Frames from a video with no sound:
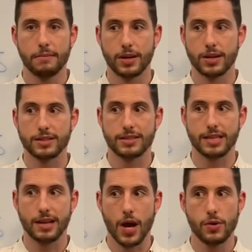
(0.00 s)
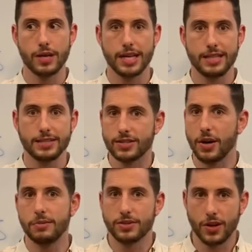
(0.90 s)
because there's only
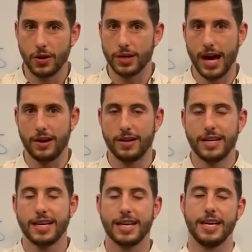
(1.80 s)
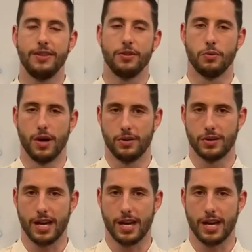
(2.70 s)
so much gold out in the world.